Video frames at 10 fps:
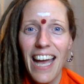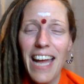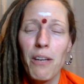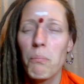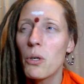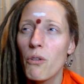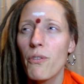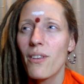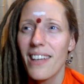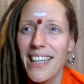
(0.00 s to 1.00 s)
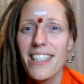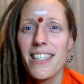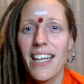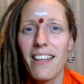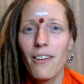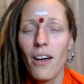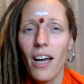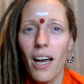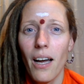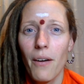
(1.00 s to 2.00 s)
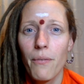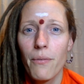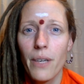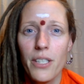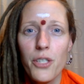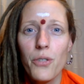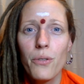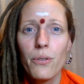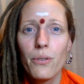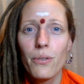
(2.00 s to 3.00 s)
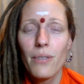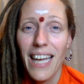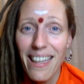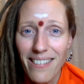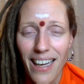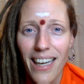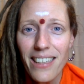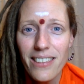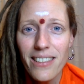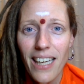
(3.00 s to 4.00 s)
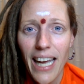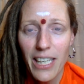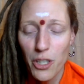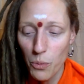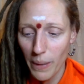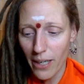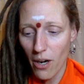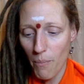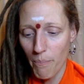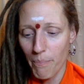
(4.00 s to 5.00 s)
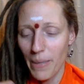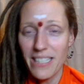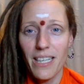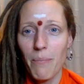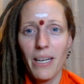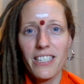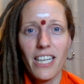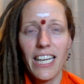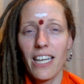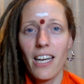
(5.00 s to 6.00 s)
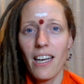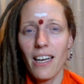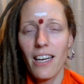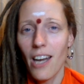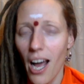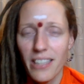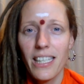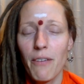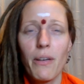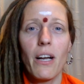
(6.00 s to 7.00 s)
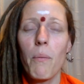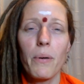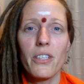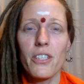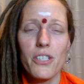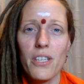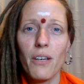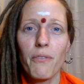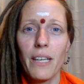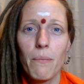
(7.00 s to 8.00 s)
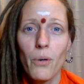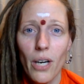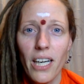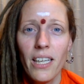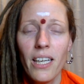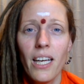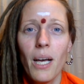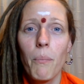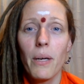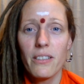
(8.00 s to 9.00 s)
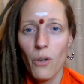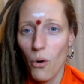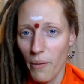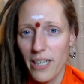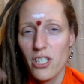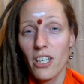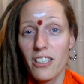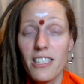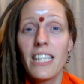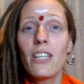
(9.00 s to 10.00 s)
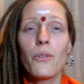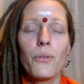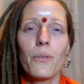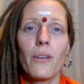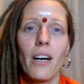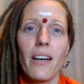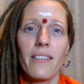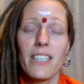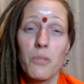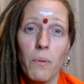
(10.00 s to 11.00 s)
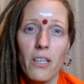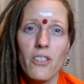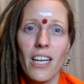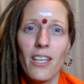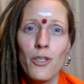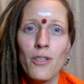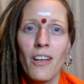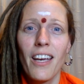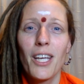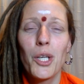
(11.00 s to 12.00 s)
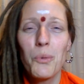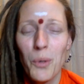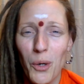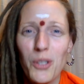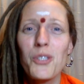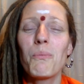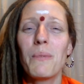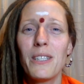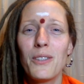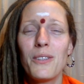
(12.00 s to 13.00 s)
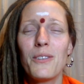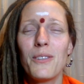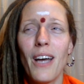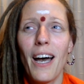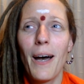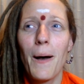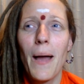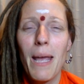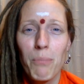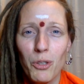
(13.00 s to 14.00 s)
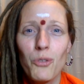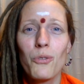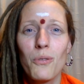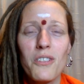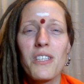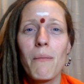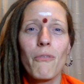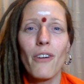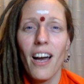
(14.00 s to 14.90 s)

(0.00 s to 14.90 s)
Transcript: And the beautiful thing is that once you get that and you become better and better in not giving up on yourself anymore, but always continue this process, you will also be able to do the same for